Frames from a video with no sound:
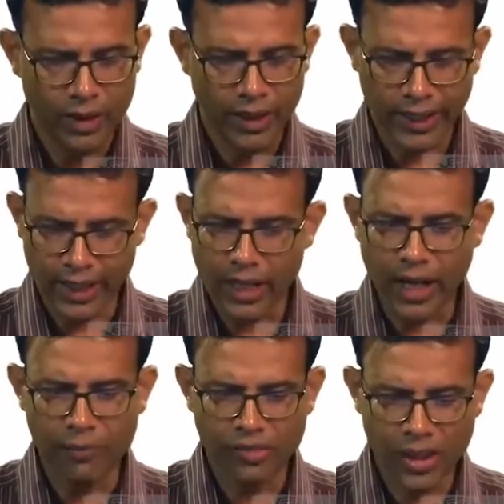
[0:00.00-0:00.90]
Again,
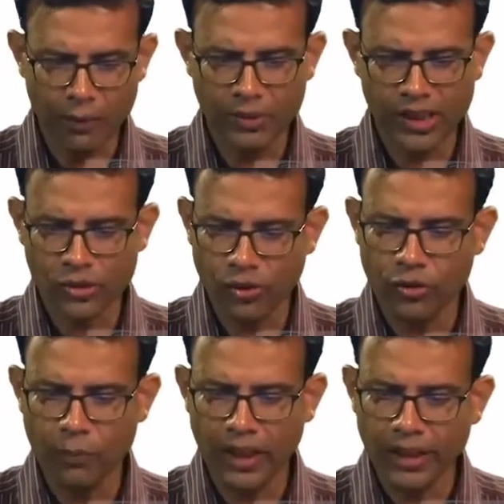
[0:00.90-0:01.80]
I am just going
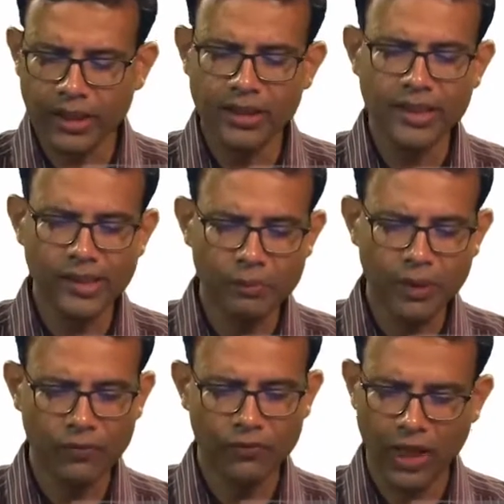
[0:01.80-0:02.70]
to mention this,
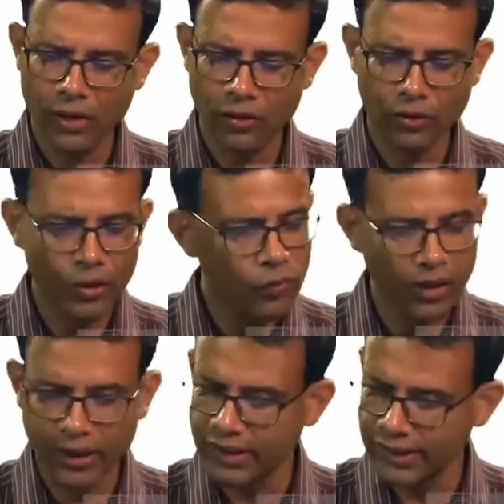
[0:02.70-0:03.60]
but we are not going to
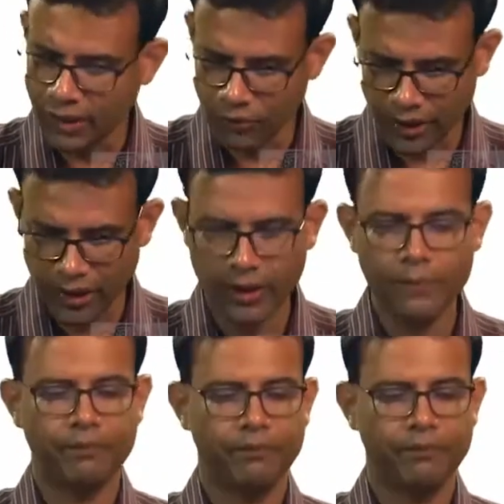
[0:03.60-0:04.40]
work this out here.